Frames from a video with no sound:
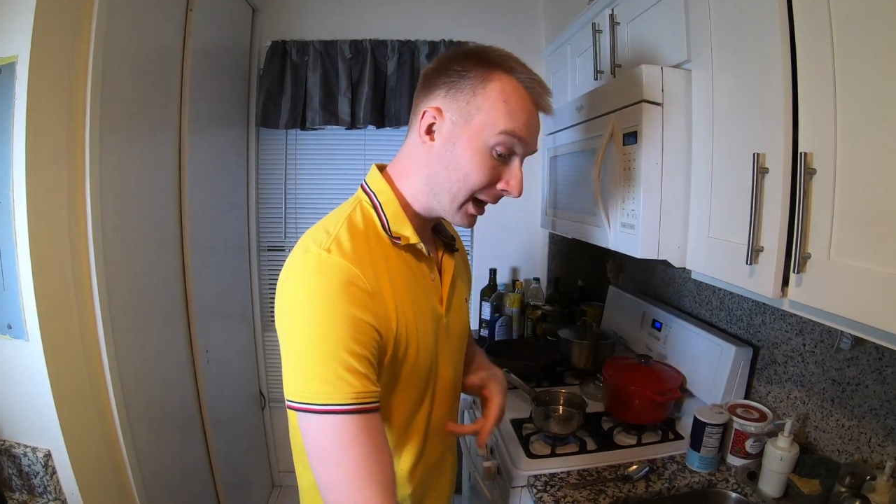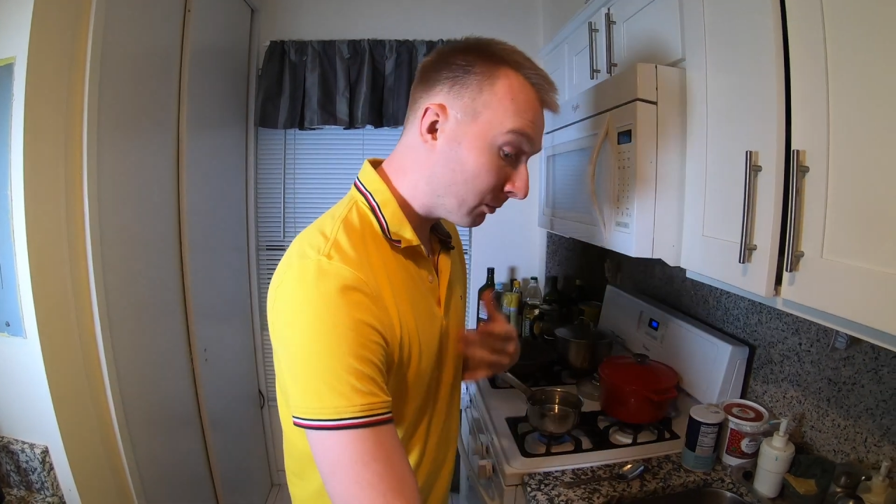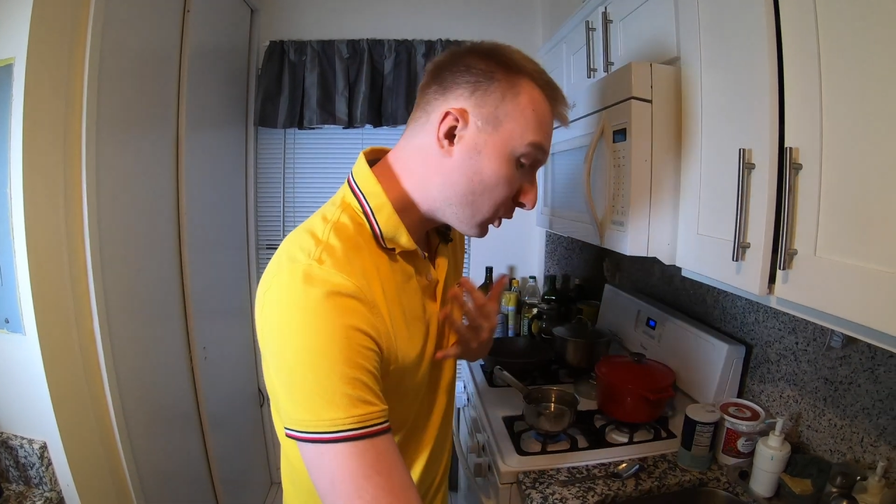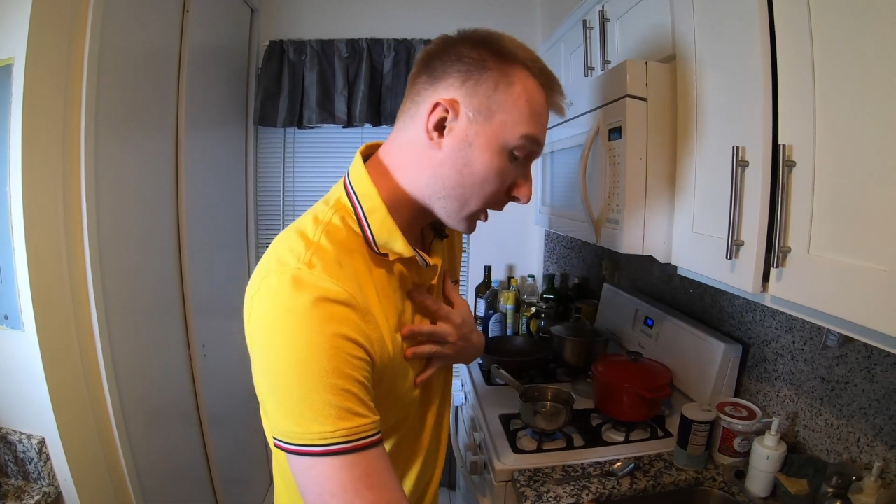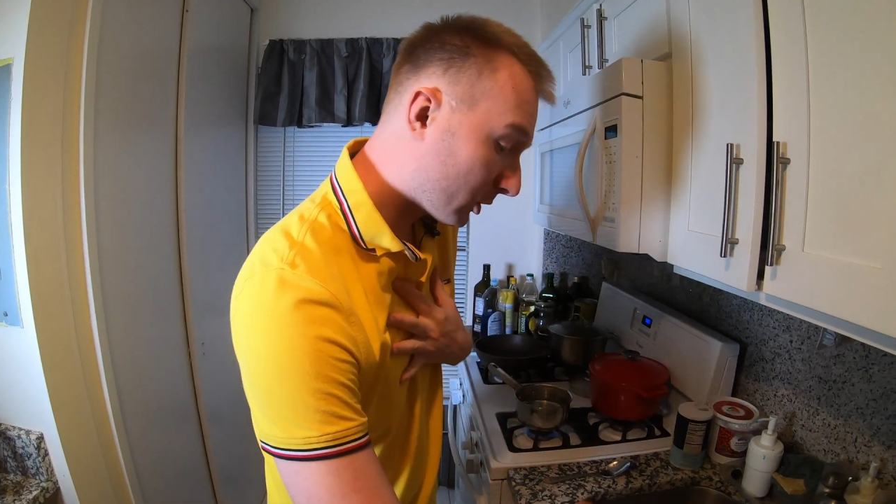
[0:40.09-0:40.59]

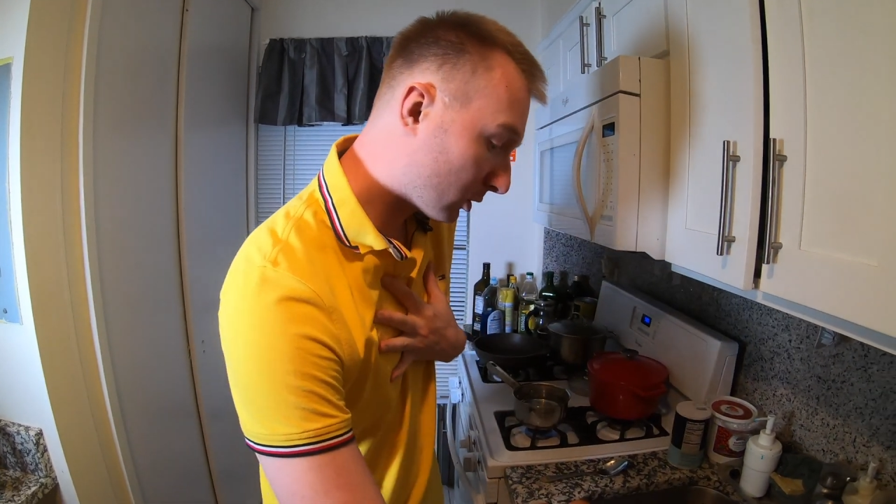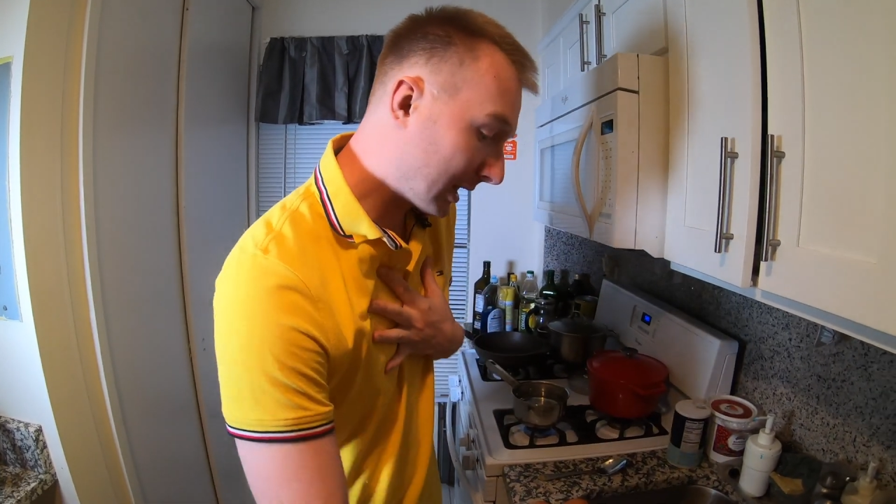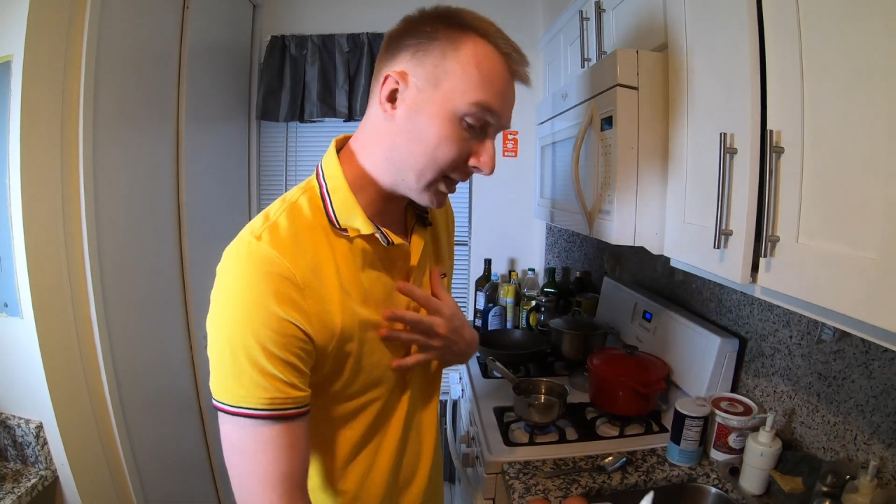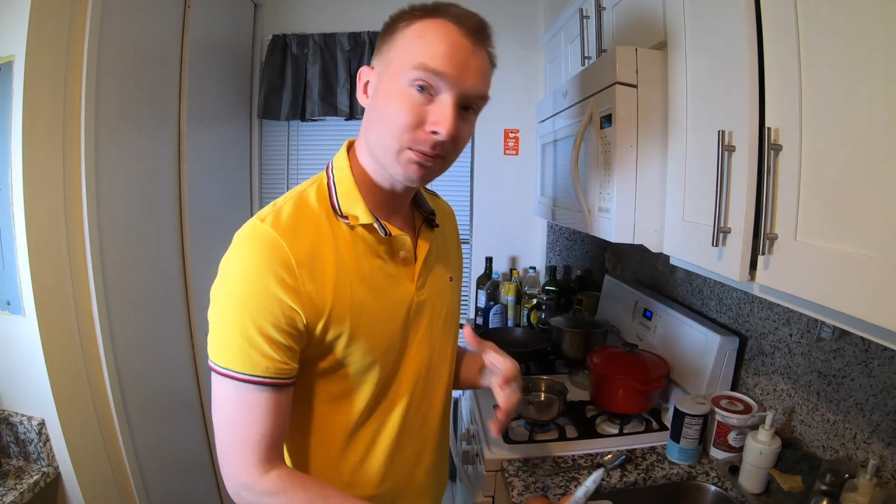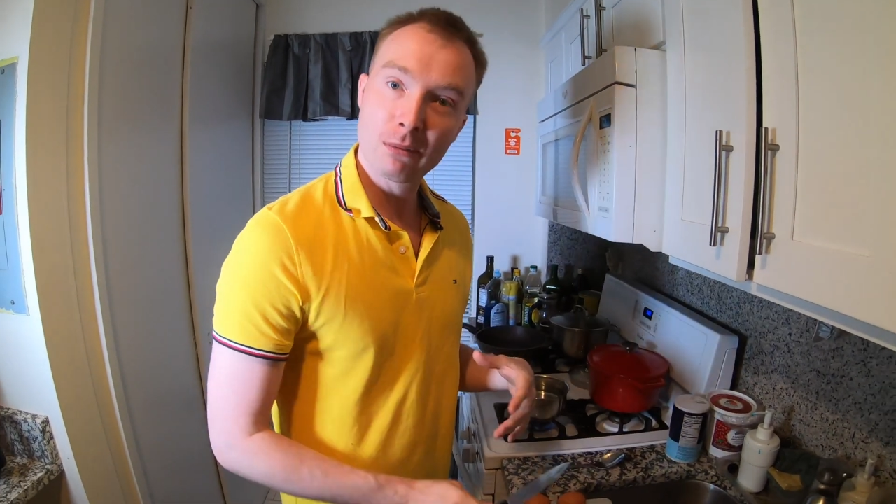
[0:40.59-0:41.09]
I'm going to
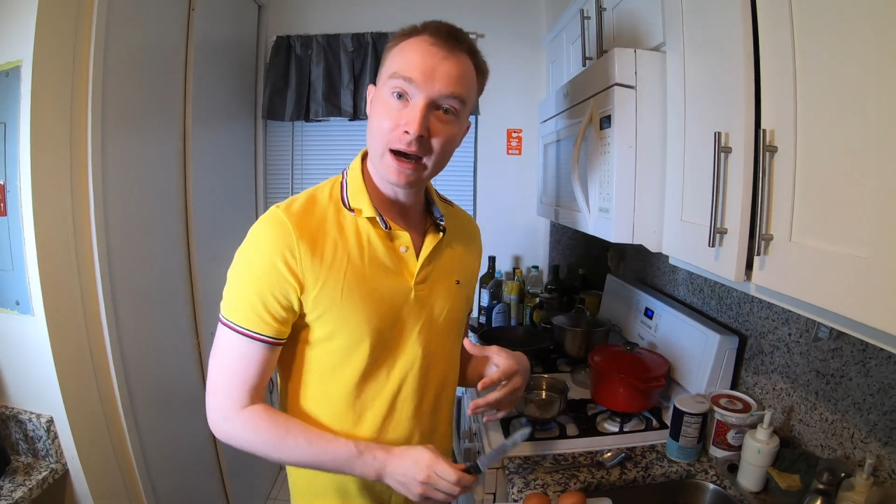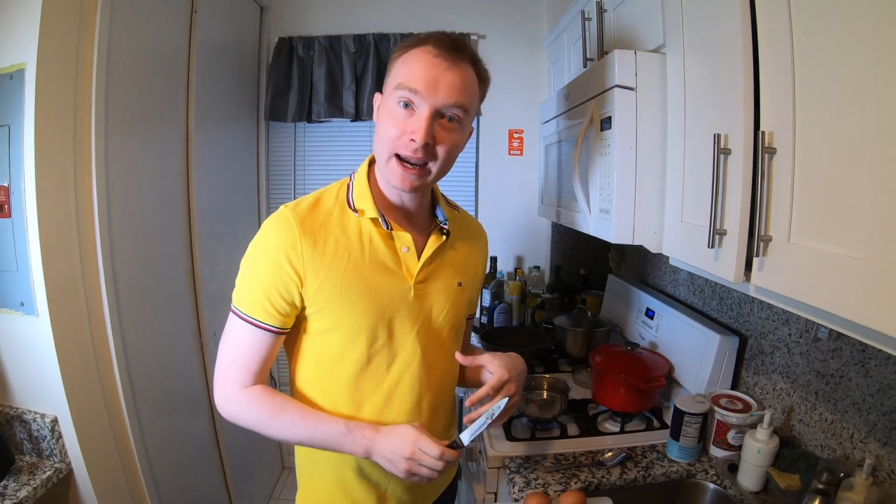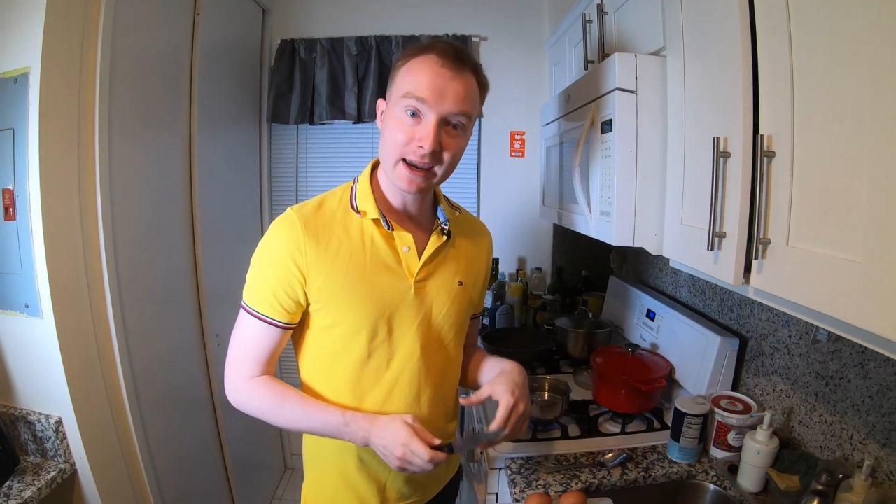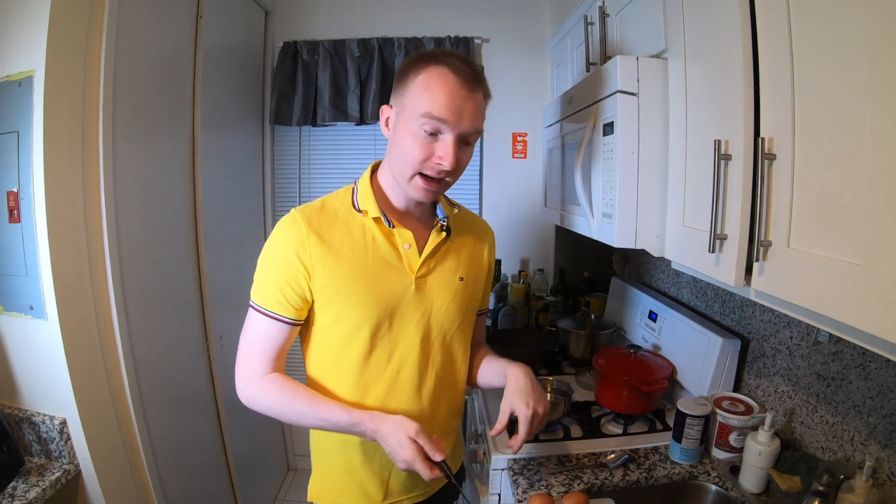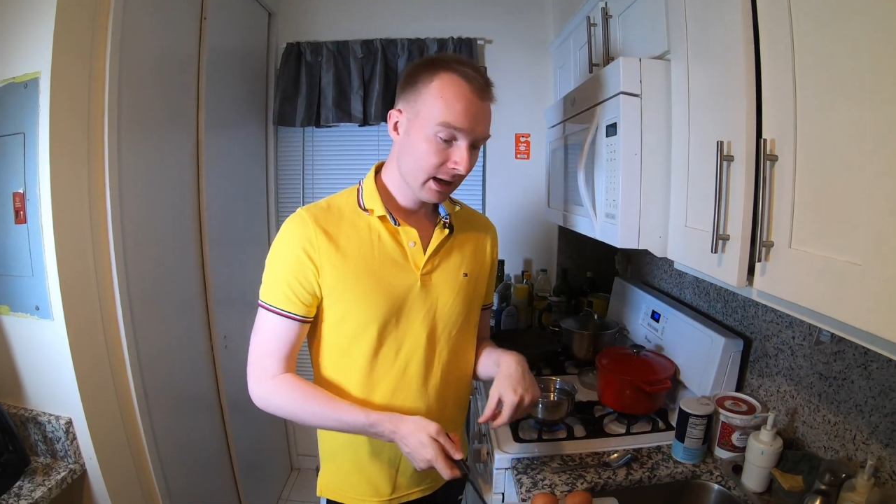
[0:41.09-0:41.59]
cut my